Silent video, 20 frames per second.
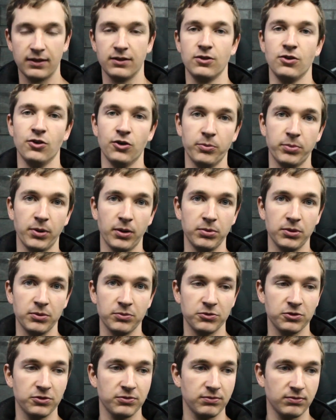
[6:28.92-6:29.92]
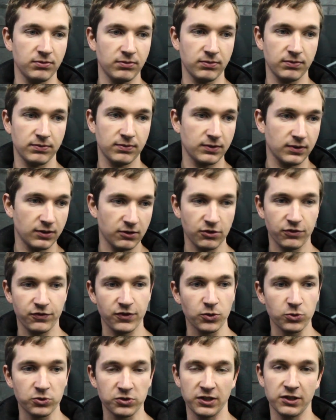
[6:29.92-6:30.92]
no problems. There's a
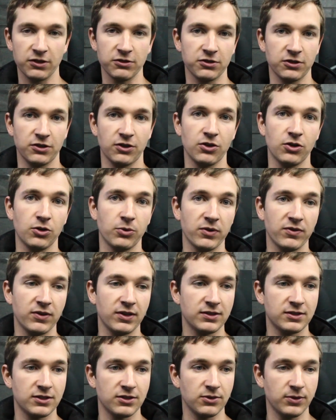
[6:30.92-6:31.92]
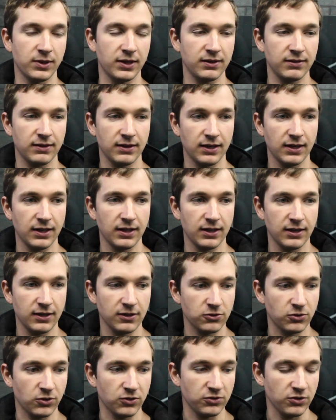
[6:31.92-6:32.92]
few seals that go with it to do it,
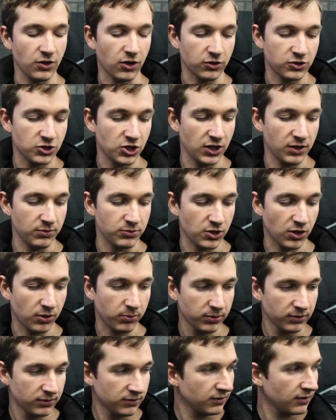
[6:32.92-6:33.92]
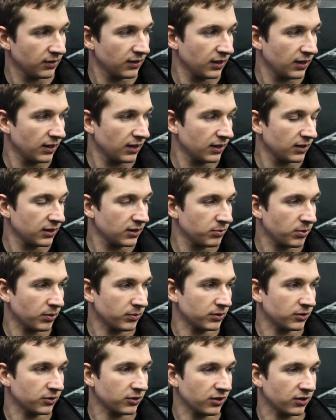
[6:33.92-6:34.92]
so it's not a cheap job. You're
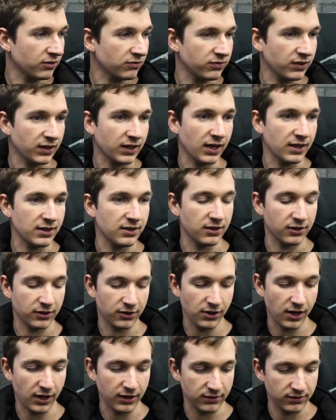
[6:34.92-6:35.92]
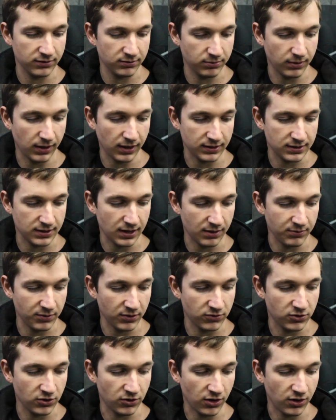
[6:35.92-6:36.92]
probably looking at thick end of £1,000 by the time
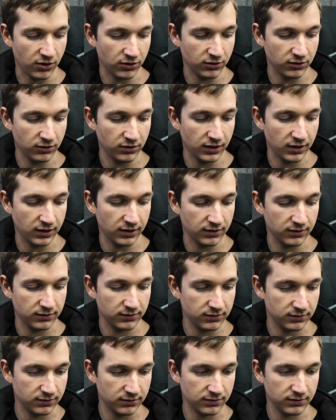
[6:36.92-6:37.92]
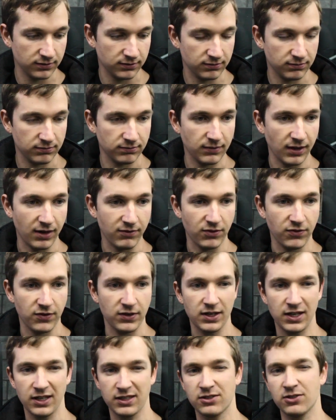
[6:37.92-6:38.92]
you've done all
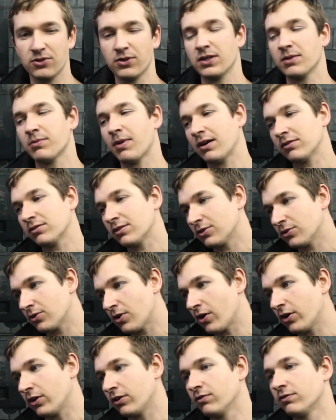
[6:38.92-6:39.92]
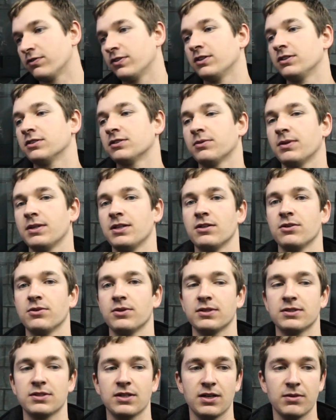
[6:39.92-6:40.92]
everything you need to do, and you might as well do an oil and filter when you
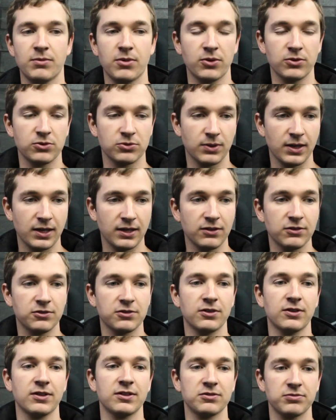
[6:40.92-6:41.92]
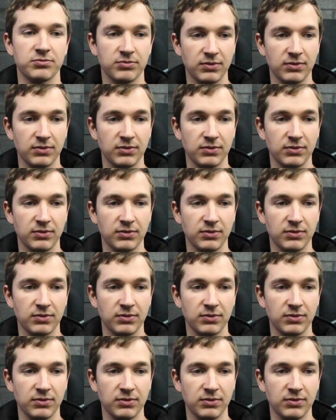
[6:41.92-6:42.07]
do a turbo as well, so